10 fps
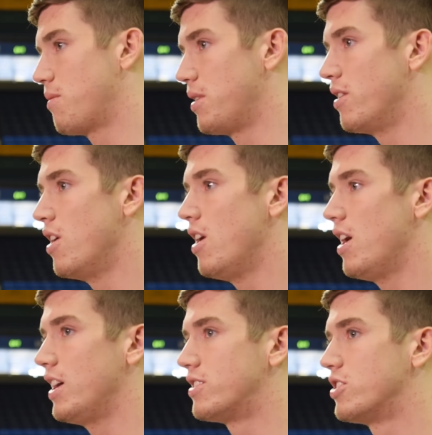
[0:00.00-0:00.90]
us. I mean,
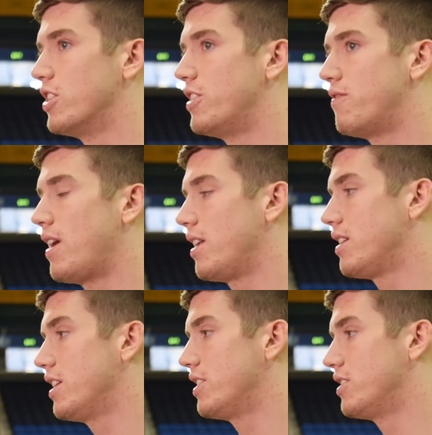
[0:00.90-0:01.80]
it's good to
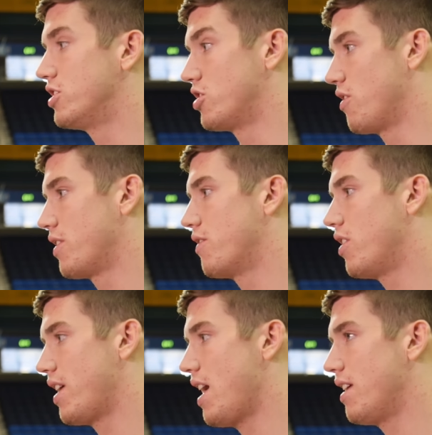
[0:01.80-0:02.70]
finally get deserving of
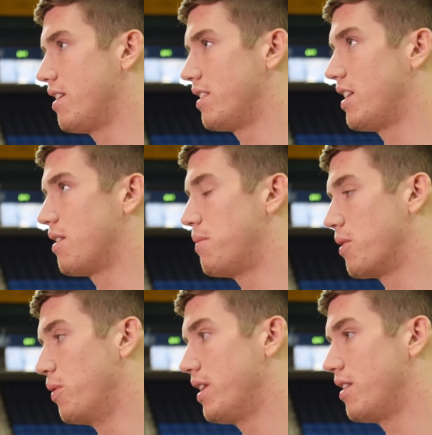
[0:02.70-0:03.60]
all that and getting a
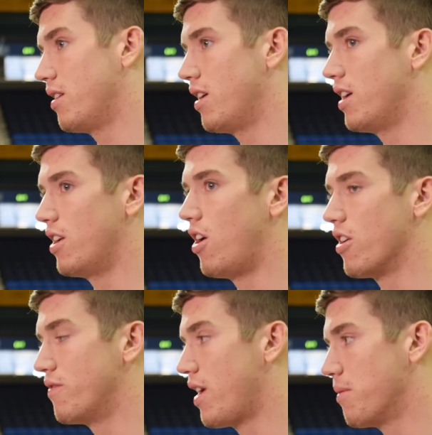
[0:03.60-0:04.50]
big win in a
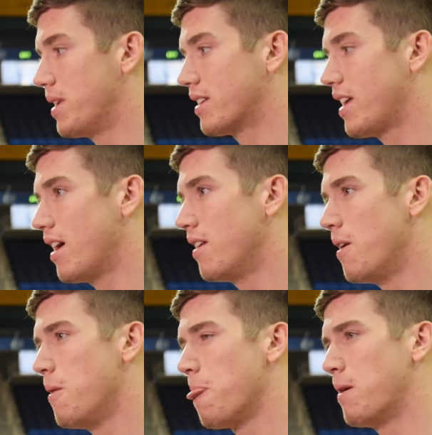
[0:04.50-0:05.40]
hard environment like that.
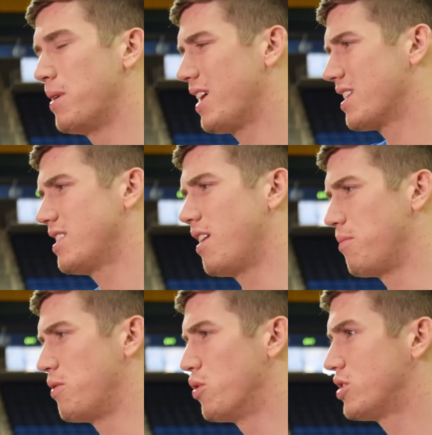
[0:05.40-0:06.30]
But like I said, I
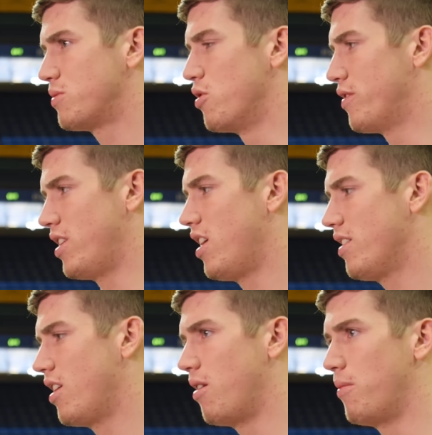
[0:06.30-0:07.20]
mean, we're just moving
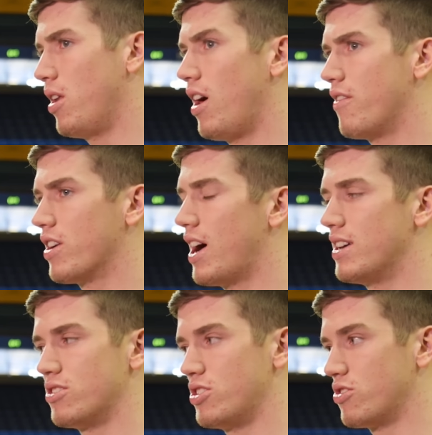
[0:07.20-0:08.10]
on. A lot of our
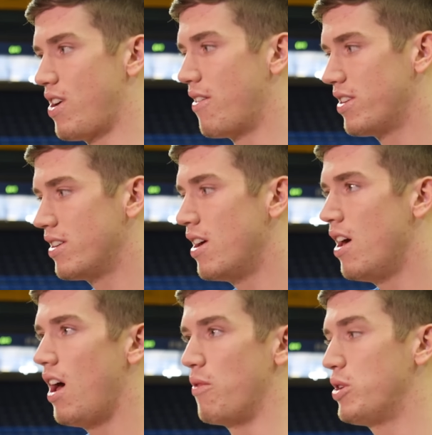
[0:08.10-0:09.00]
guys are just grounded,
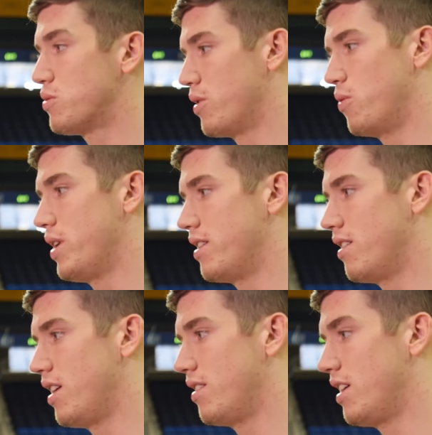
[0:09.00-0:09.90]
and we just want to win,
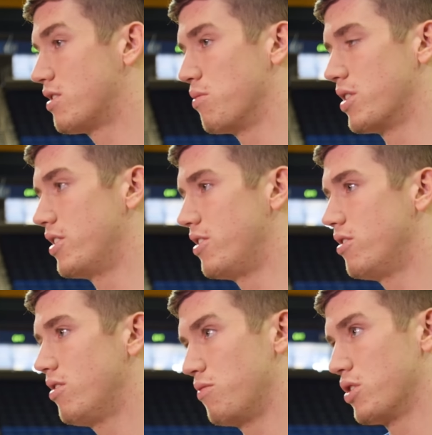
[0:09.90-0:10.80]
and that's what we're going to
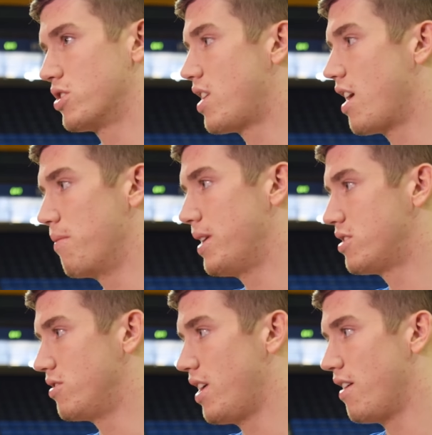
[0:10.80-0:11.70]
do, and we're going to try our
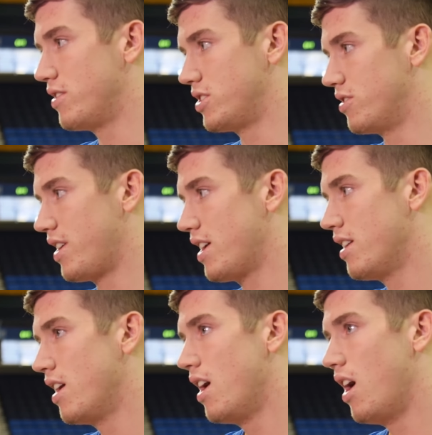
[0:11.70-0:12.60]
best to do that every single night,
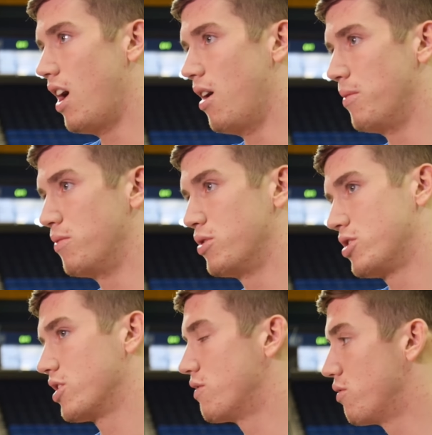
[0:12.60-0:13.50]
and we're
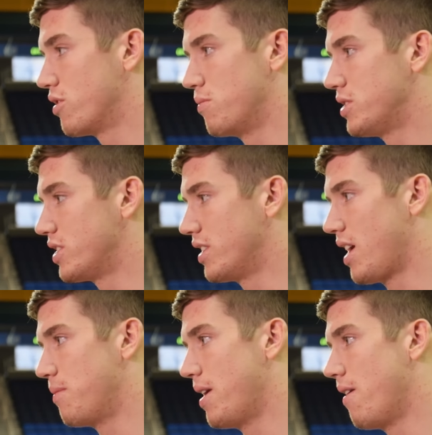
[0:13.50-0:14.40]
just looking forward to the Michigan
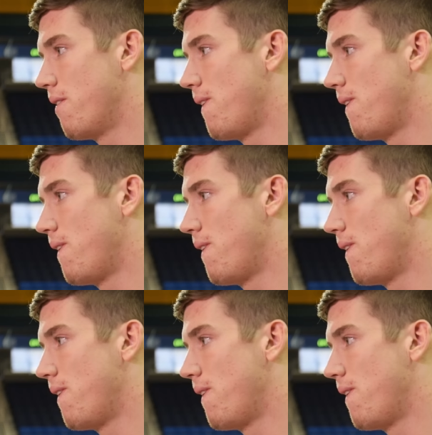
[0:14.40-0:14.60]
game now.